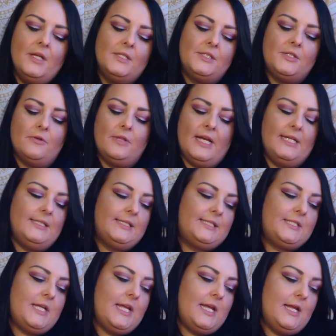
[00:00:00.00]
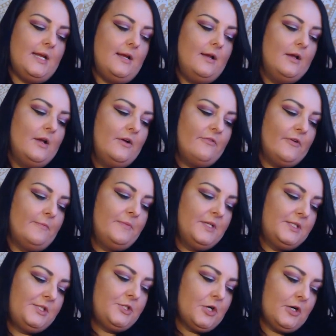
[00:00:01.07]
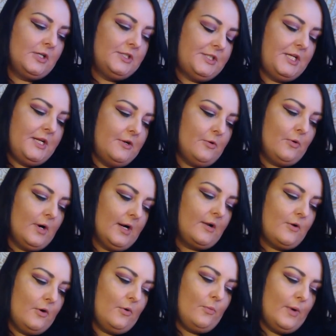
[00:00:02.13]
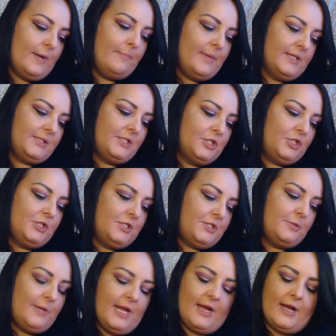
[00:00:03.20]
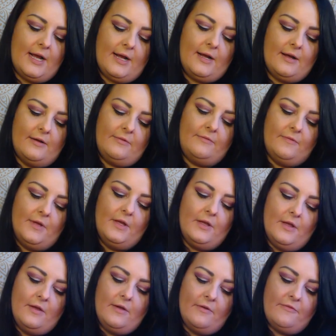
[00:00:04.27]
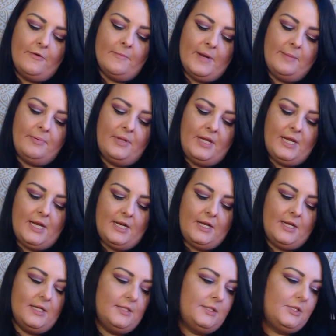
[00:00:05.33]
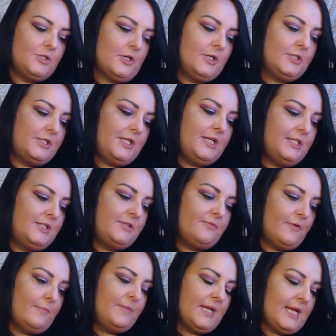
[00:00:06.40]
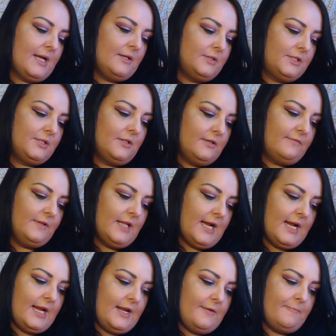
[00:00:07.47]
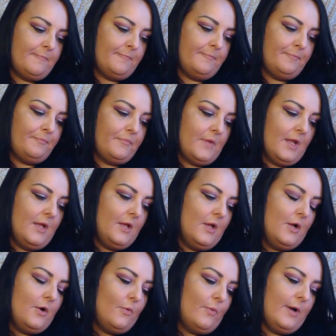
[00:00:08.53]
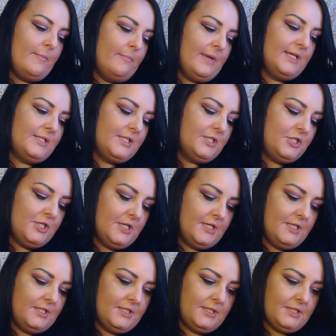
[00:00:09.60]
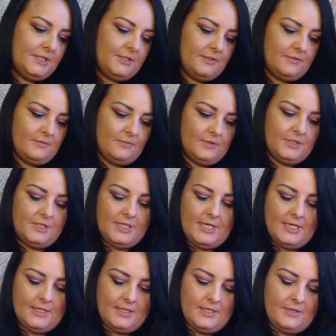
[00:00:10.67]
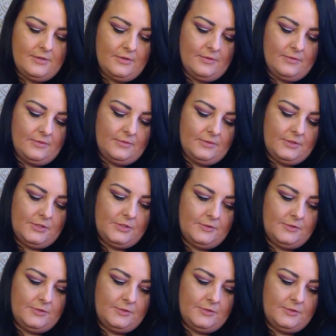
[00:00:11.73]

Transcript: So let's see from the Star Seed Oracle, what messages do we have for my Pleiadian Star Seeds from the Council of Light? What messages? I'll take those.